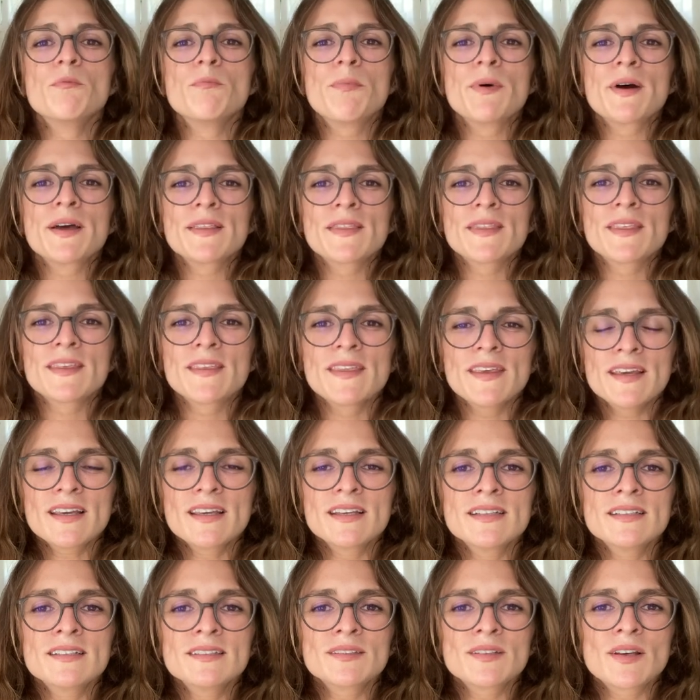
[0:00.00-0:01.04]
But the thing
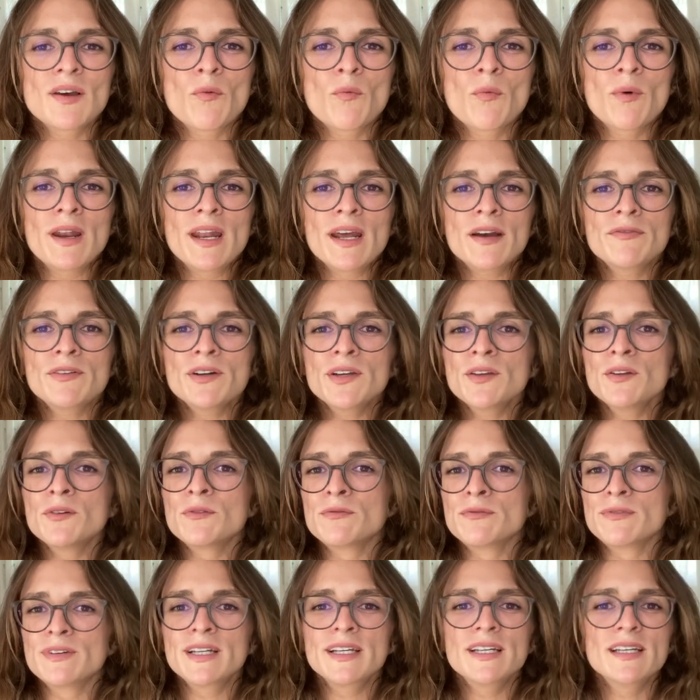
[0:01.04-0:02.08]
is, whatever you
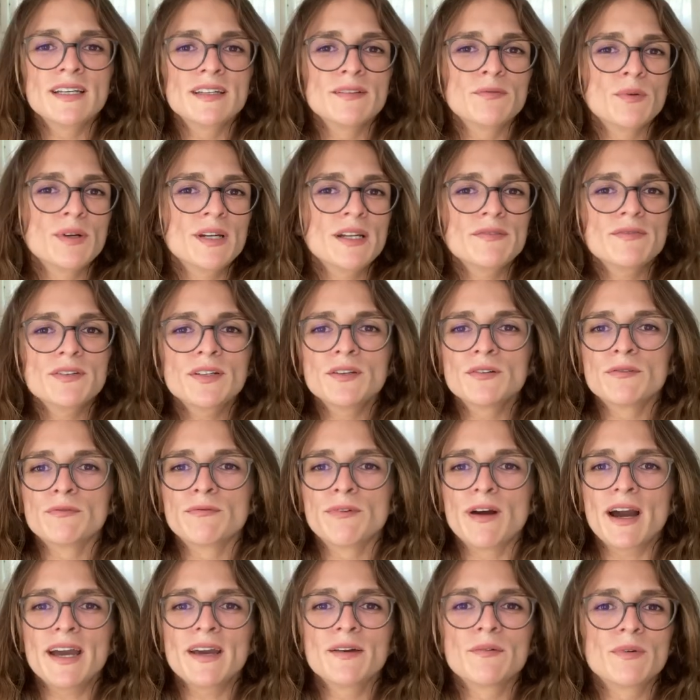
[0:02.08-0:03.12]
read, whatever you
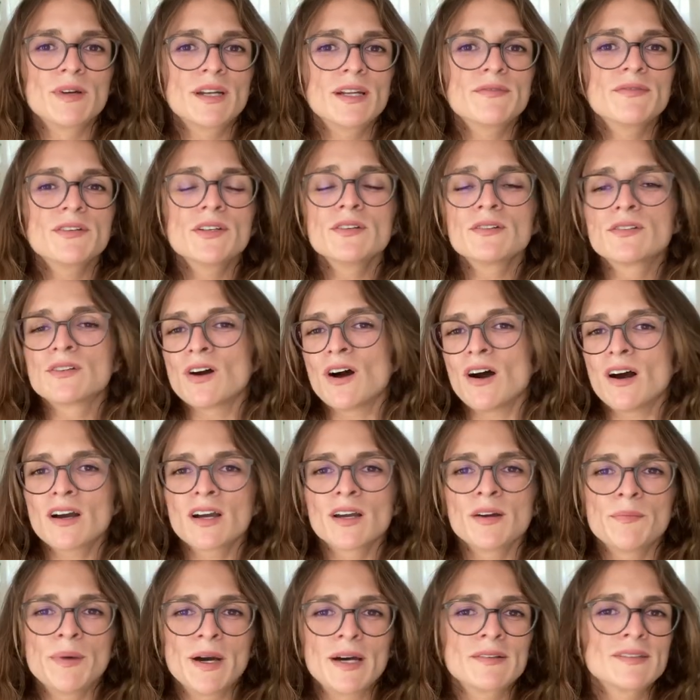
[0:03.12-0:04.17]
write, whatever you
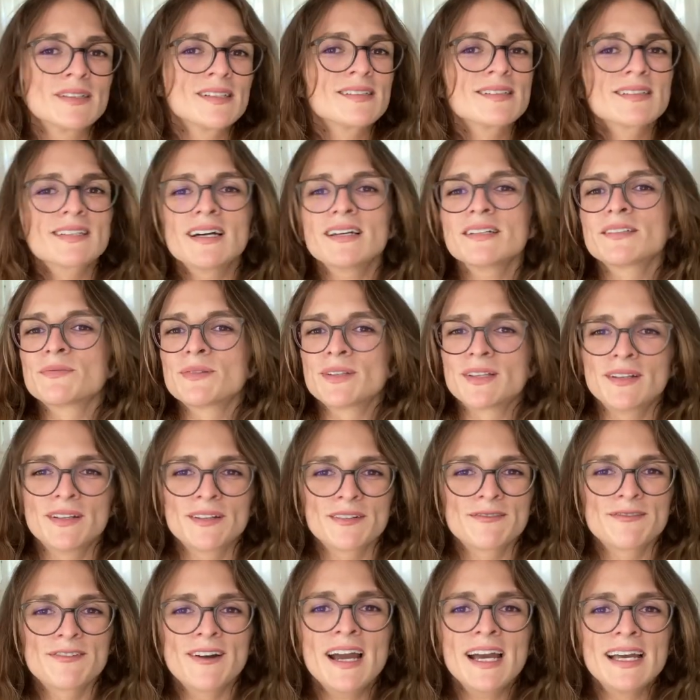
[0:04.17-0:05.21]
talk about, discuss with
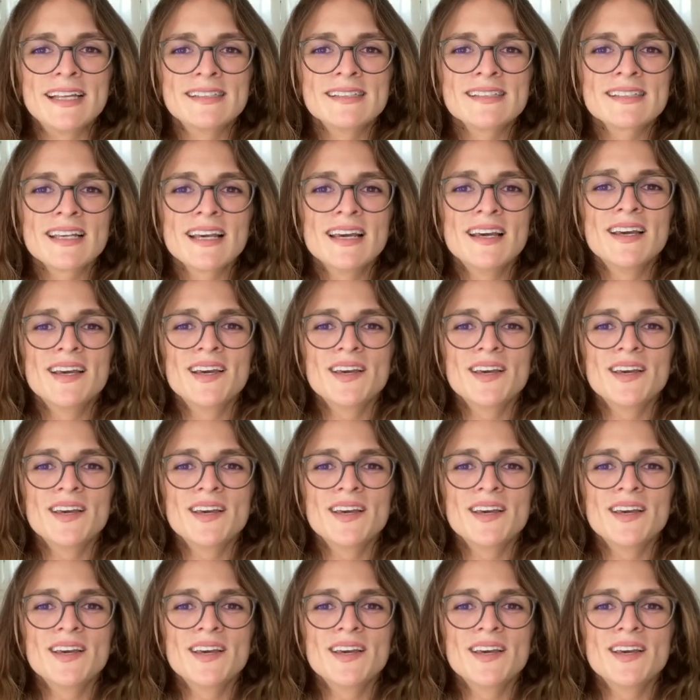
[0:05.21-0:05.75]
your friends,